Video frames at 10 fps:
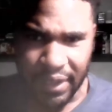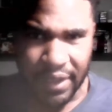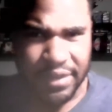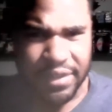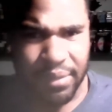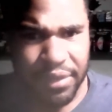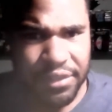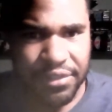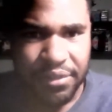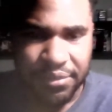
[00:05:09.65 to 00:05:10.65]
And Tommy Lee
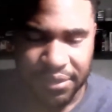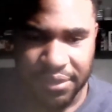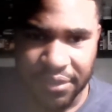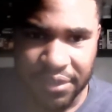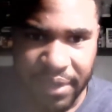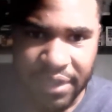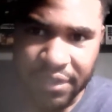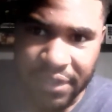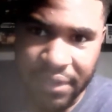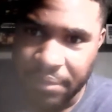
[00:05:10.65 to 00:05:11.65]
Jones, you know, he's
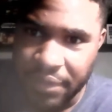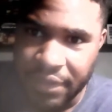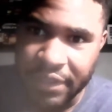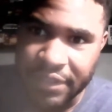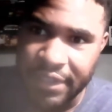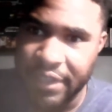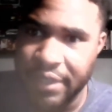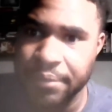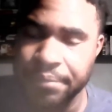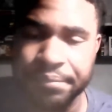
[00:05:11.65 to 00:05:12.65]
basically plays a